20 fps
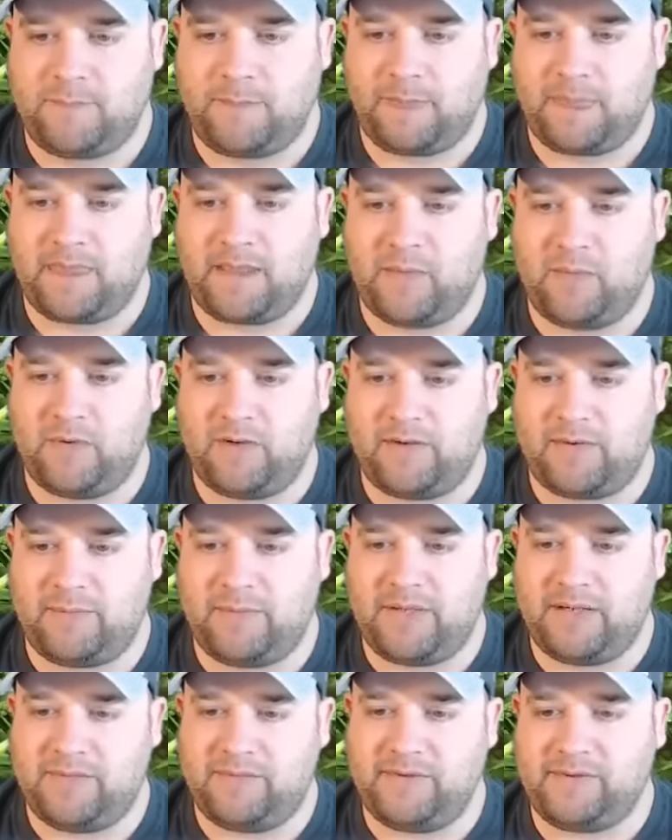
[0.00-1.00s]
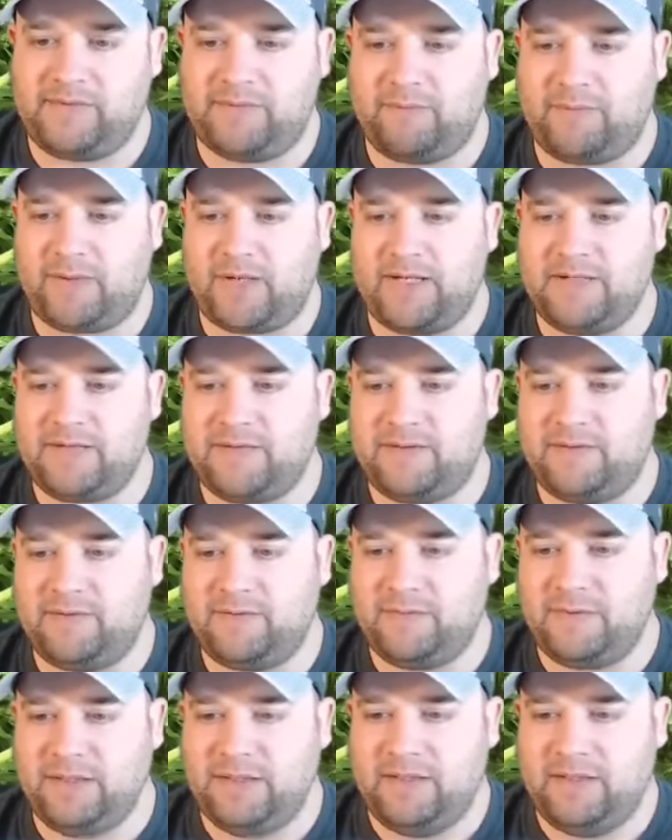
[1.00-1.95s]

What are the benefits of brine shrimp?